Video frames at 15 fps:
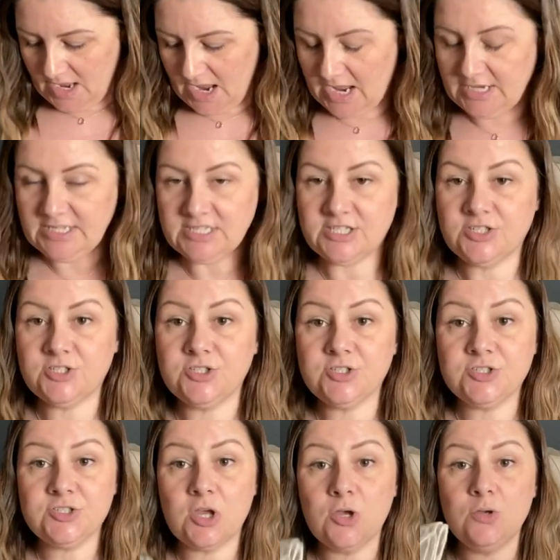and it's
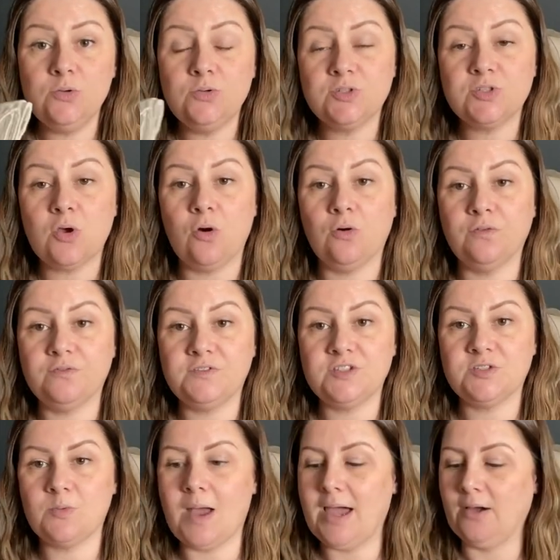so soft
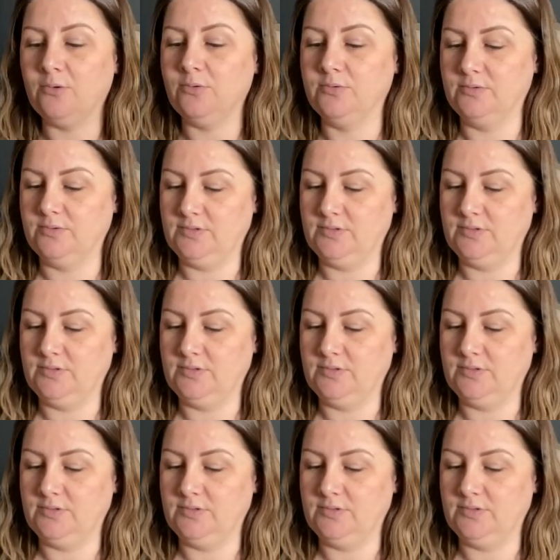as well.